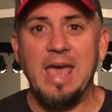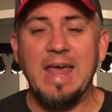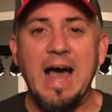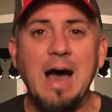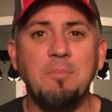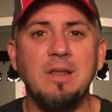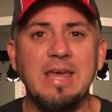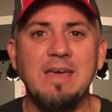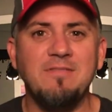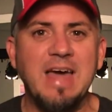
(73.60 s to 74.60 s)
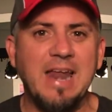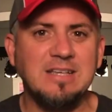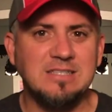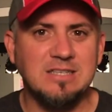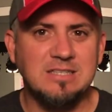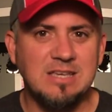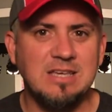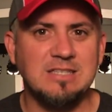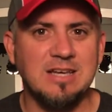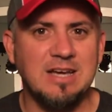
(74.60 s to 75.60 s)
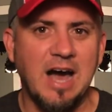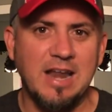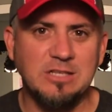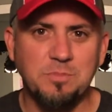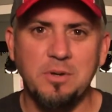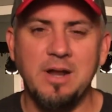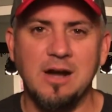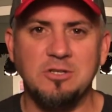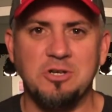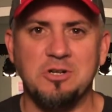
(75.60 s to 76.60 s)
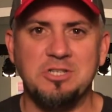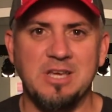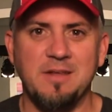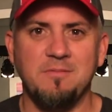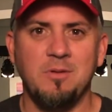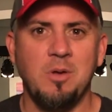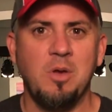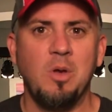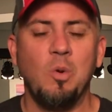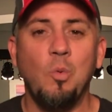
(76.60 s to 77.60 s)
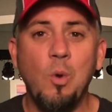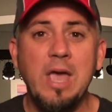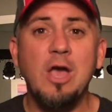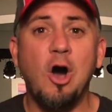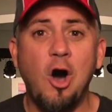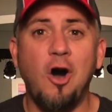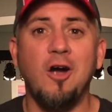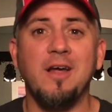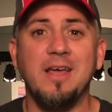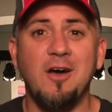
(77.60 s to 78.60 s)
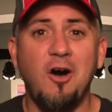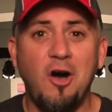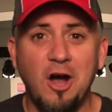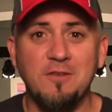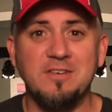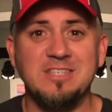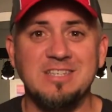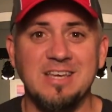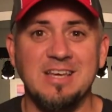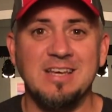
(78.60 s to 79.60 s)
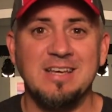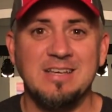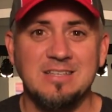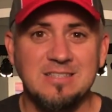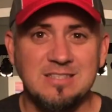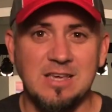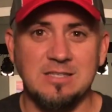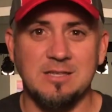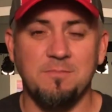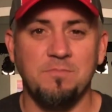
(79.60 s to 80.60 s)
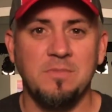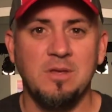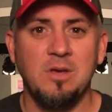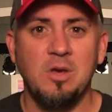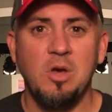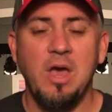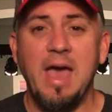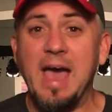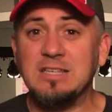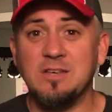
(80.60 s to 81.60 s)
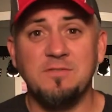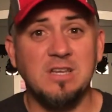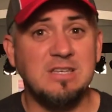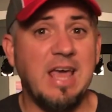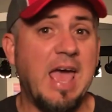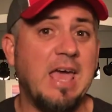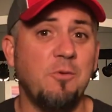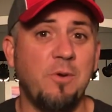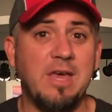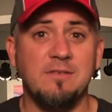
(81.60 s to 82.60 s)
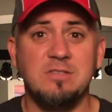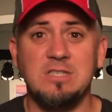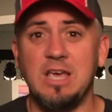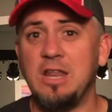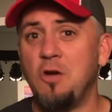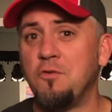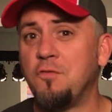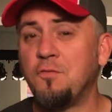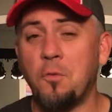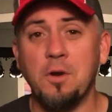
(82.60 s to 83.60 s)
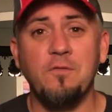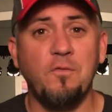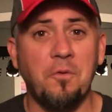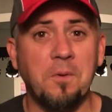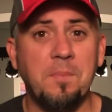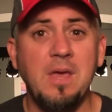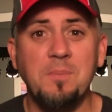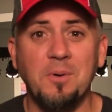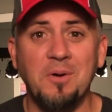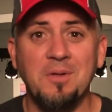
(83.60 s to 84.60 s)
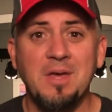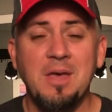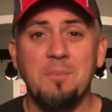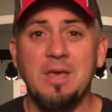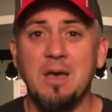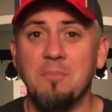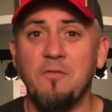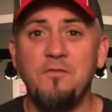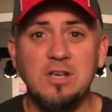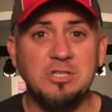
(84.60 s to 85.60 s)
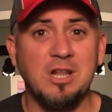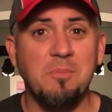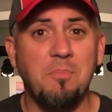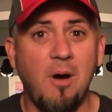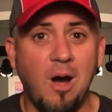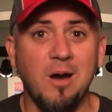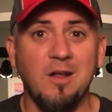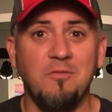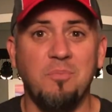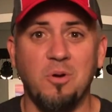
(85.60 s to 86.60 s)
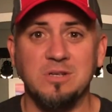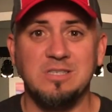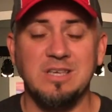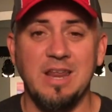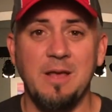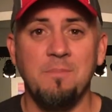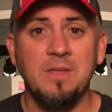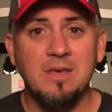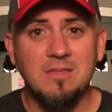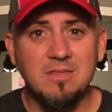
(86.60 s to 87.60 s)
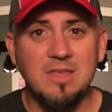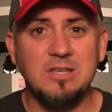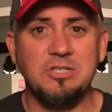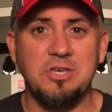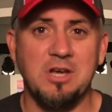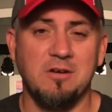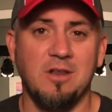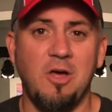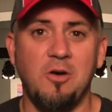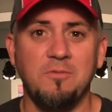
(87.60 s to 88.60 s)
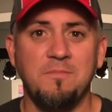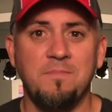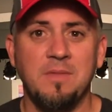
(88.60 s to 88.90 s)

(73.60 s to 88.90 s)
And I believe that is the season God has put our church in. We are in a harvesting season. As of today, we have seen over 44 people become officially part of Port City this year alone.